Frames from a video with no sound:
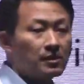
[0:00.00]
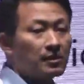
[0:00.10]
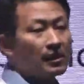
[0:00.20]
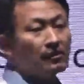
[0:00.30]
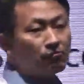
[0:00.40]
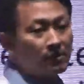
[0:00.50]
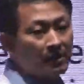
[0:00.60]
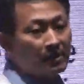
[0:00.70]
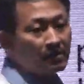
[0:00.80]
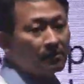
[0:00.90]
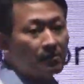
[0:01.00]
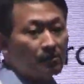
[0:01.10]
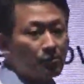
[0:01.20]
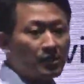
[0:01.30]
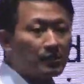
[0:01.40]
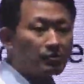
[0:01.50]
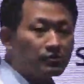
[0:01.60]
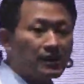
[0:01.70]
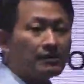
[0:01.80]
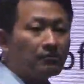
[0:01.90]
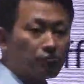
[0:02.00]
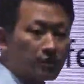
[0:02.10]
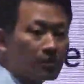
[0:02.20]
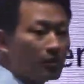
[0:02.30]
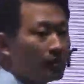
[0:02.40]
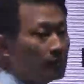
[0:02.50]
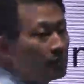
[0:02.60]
and really, you can create real